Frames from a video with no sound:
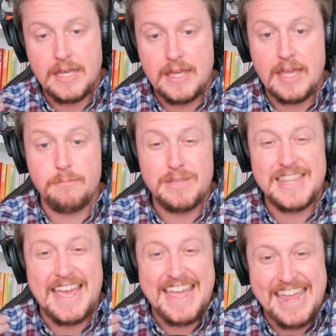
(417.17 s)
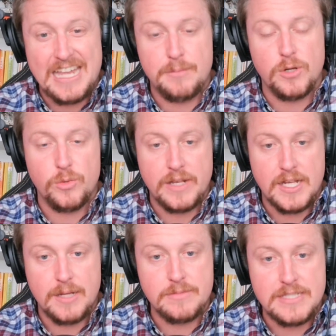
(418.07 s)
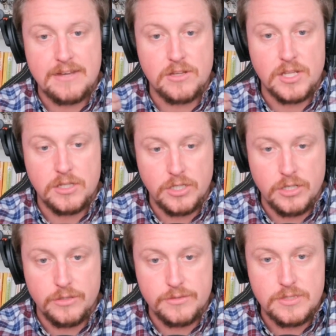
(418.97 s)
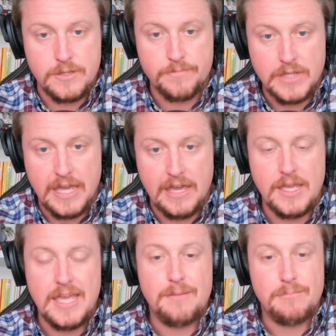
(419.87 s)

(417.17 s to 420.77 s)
and be that animal when it comes down to the close, okay?